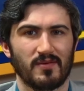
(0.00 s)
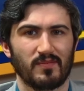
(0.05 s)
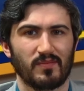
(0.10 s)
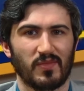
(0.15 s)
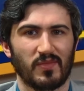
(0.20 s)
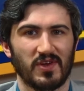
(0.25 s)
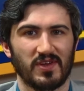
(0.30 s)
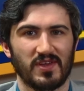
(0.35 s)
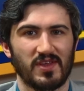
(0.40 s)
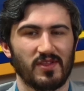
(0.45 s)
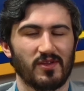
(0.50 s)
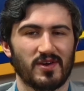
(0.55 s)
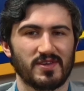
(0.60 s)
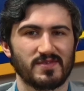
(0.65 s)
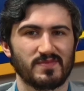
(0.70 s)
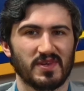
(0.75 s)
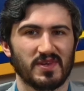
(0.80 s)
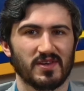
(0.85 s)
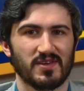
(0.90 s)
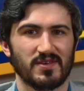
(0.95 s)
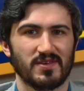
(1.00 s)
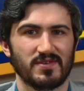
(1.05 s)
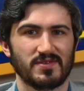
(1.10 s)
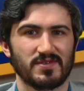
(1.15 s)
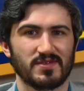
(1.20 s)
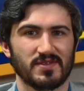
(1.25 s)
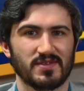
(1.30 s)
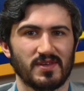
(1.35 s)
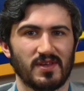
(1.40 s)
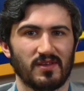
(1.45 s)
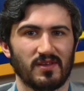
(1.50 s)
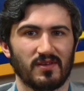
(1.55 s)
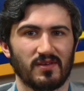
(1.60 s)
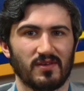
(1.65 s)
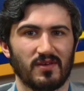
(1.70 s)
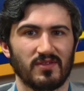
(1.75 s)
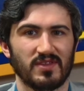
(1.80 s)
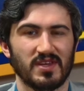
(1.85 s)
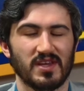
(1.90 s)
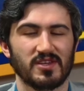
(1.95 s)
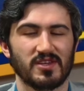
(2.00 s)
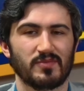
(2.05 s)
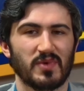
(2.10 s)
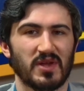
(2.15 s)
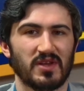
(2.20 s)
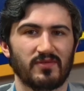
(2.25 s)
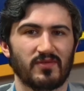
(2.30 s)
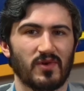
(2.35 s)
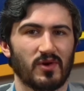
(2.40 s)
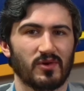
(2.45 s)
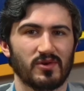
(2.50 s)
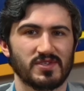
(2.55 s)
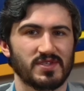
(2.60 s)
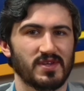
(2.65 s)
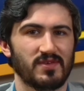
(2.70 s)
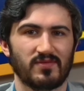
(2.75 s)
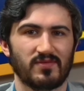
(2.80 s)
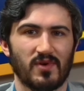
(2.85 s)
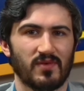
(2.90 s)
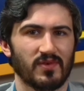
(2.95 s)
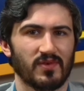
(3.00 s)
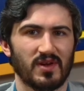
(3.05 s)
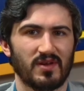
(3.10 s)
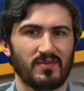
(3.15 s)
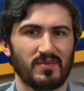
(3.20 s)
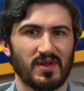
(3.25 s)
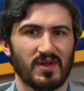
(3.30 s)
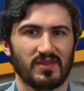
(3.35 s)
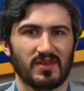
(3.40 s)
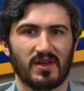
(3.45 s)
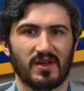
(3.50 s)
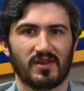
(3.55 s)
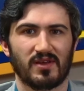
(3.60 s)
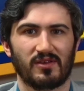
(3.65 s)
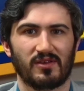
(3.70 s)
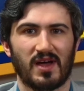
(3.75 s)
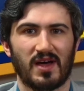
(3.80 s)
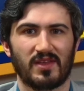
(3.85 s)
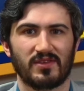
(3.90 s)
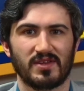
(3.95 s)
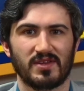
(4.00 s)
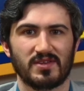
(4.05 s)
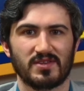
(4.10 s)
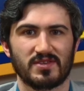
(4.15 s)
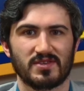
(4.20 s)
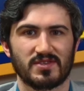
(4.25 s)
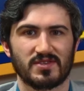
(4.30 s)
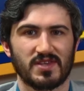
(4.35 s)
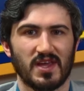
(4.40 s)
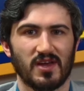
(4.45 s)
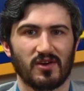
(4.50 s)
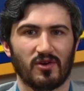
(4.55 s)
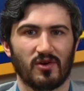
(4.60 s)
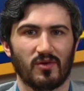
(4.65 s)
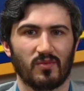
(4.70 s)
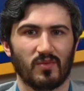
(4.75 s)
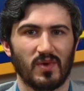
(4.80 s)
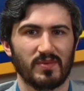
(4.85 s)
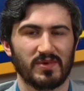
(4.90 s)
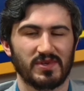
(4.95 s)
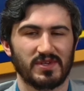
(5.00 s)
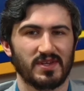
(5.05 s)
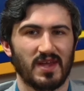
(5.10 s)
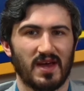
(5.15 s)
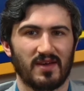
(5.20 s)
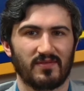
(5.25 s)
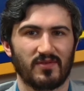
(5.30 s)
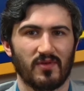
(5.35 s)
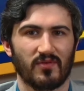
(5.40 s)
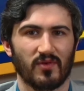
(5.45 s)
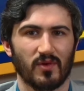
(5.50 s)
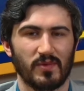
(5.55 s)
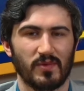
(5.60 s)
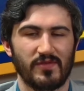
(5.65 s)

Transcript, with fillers: But he lost because the independent voters didn't vote for him, and then of the stay-at-home women did not vote for him.